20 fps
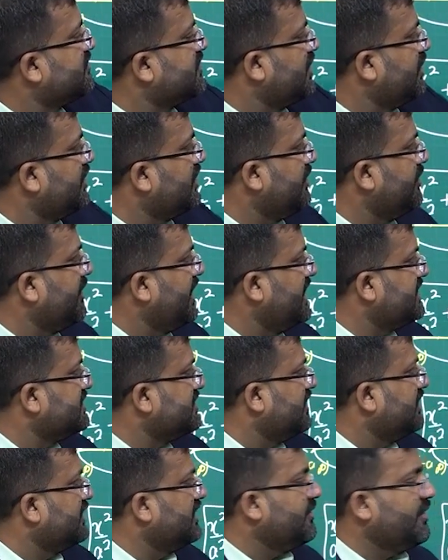0 comma a,
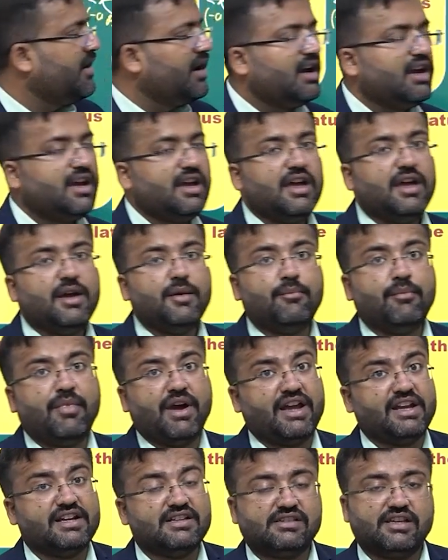0 comma
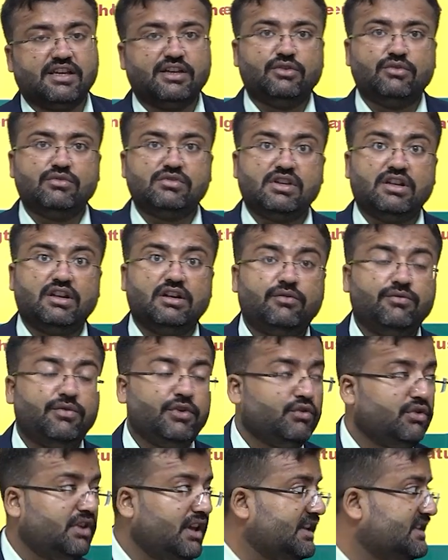minus a. Those are the
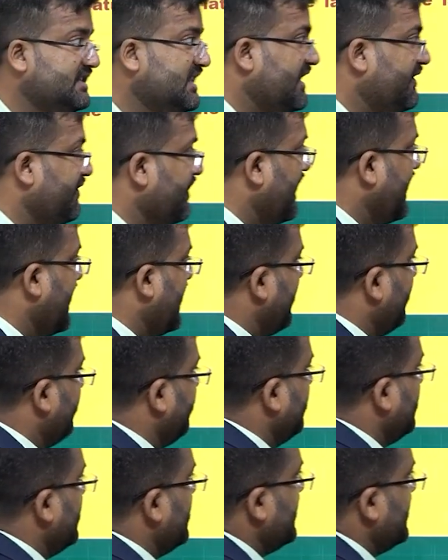few things that we have